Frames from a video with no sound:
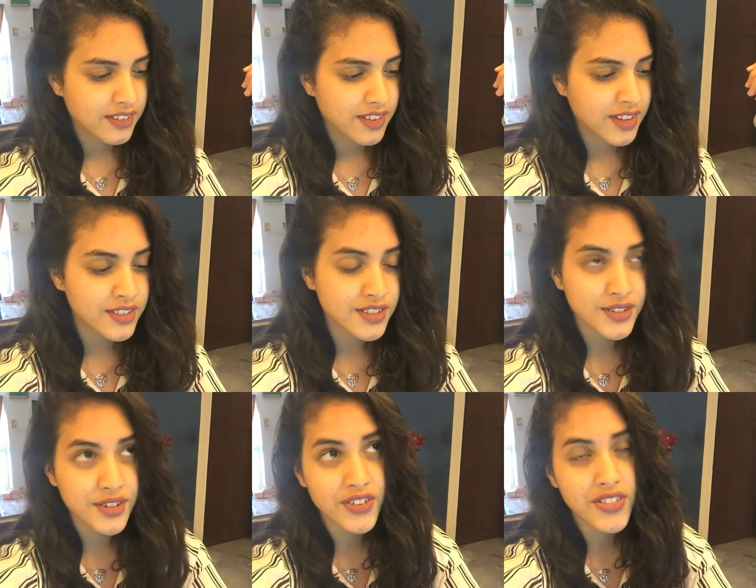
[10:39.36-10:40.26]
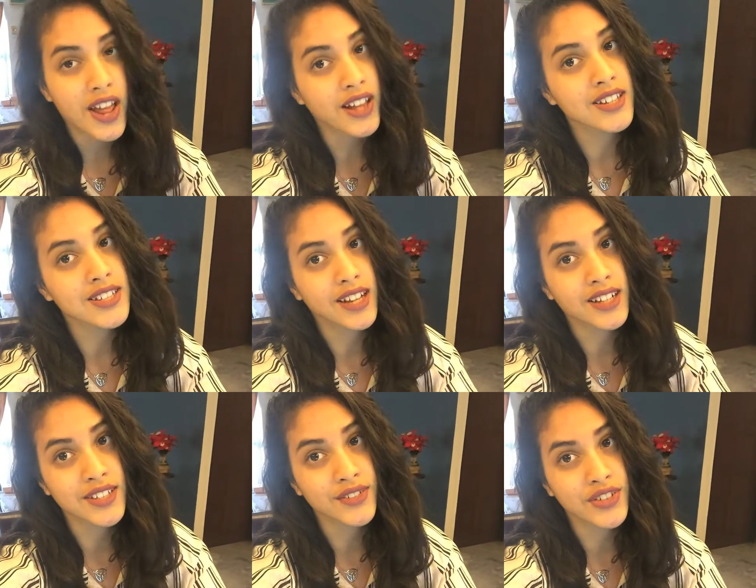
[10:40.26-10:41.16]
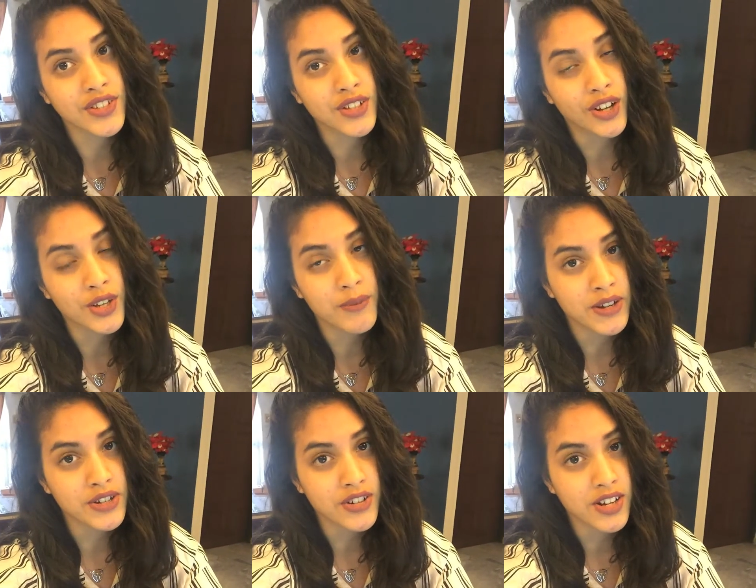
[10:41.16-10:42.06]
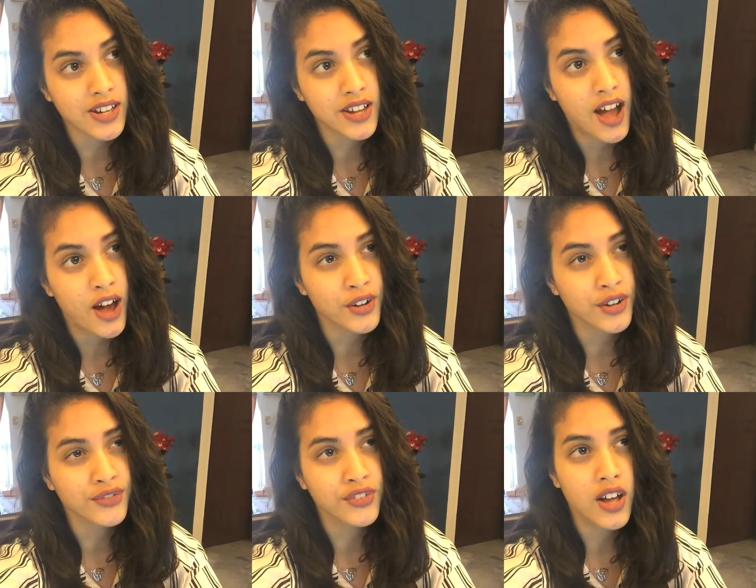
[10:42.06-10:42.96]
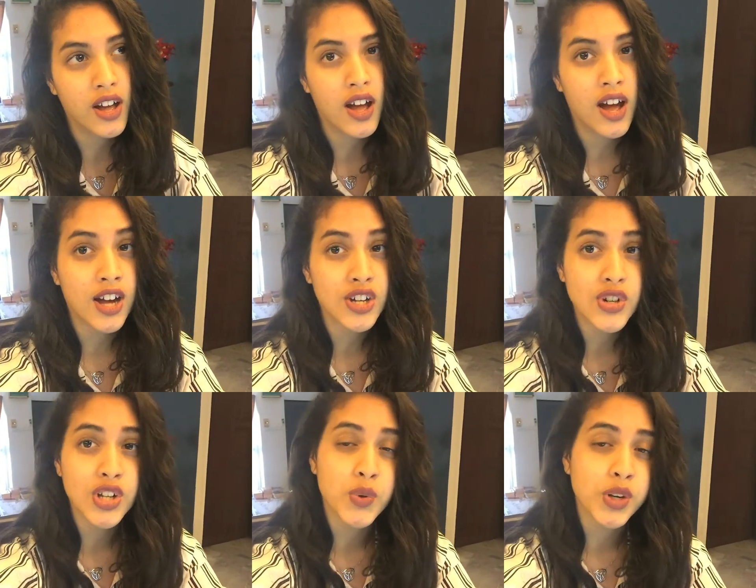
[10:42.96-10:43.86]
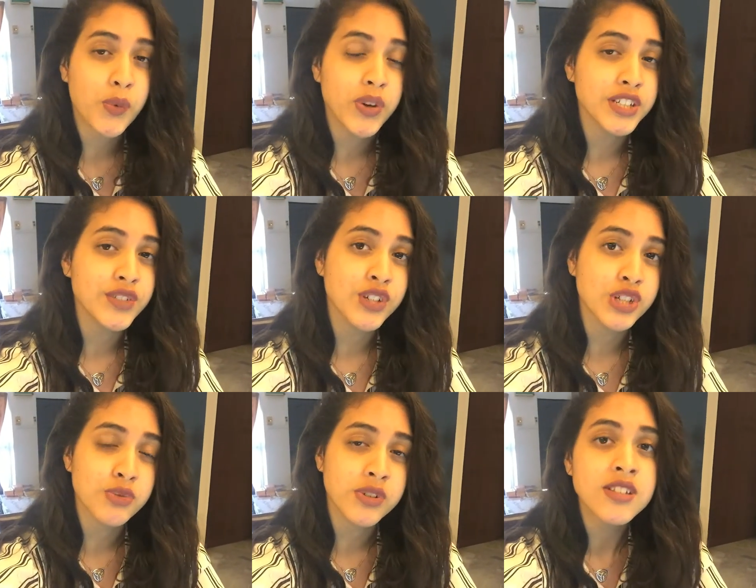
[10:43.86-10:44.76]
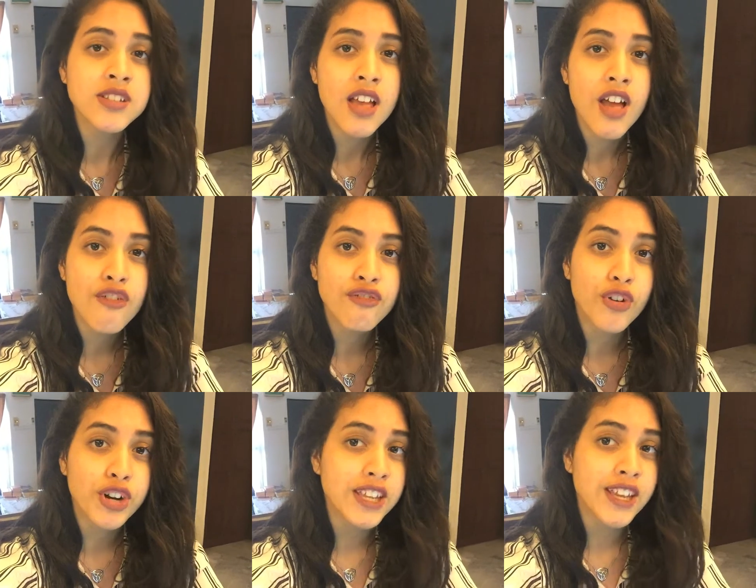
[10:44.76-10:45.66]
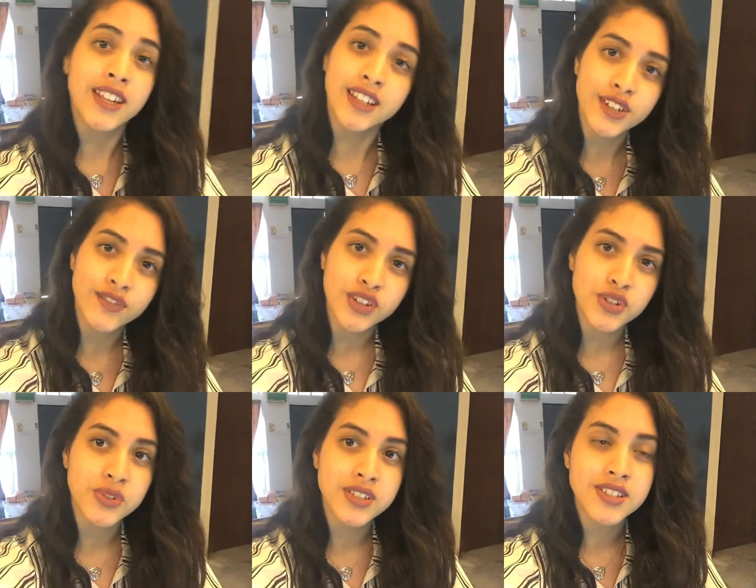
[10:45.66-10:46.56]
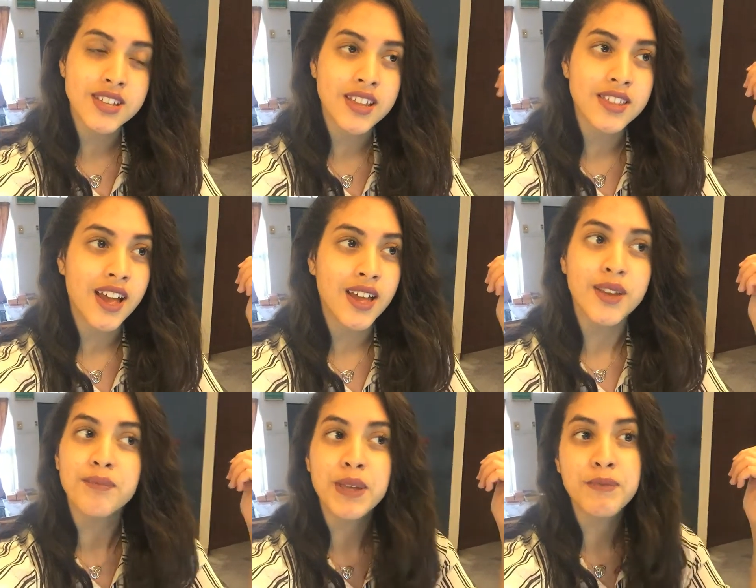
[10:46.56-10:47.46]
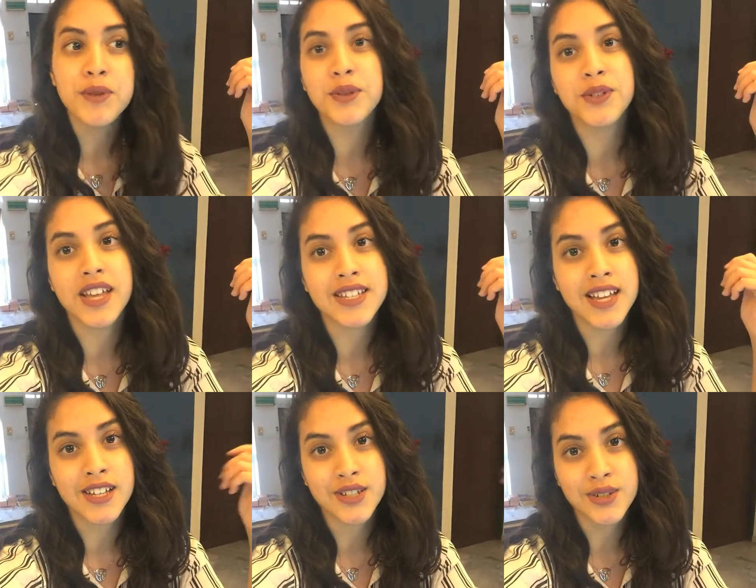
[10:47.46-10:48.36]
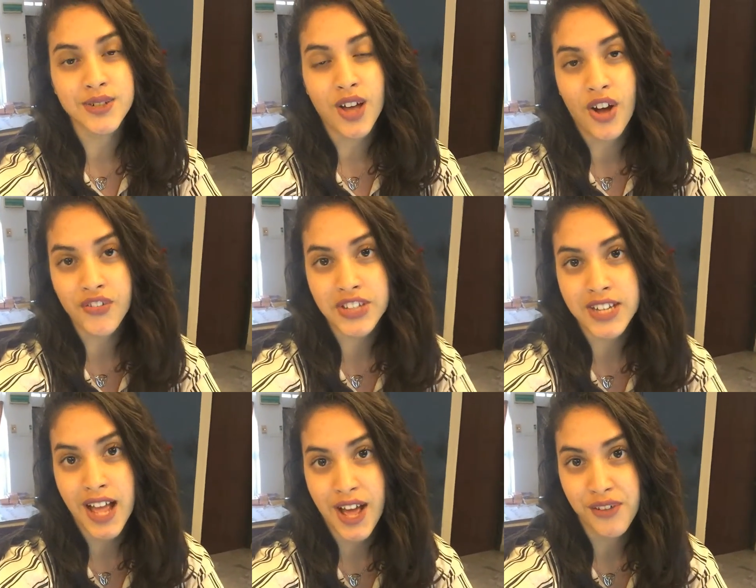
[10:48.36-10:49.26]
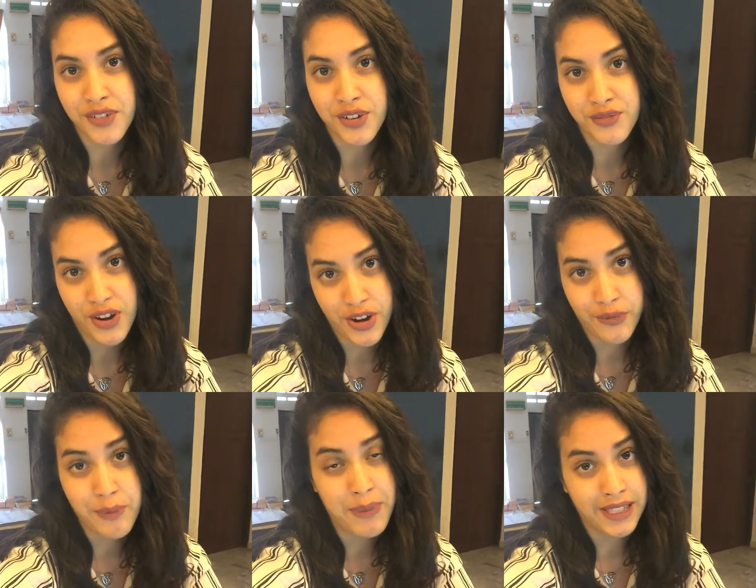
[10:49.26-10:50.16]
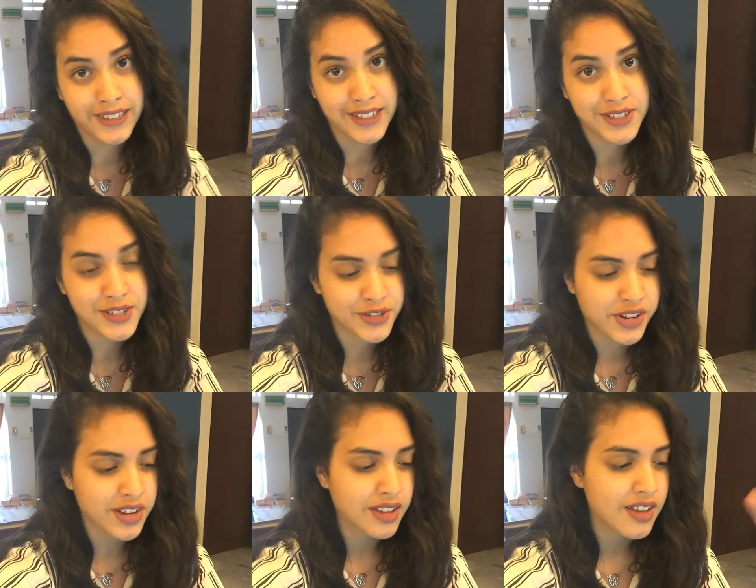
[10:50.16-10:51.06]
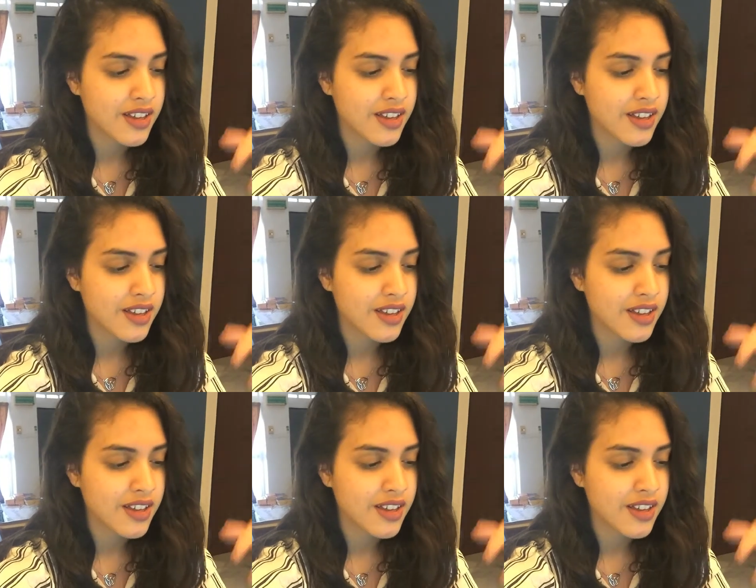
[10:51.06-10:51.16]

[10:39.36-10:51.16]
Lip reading: In the survey that I conducted for this documentary, out of 121 individuals, 48 individuals said that people who get tattoos often have a very rebellious streak.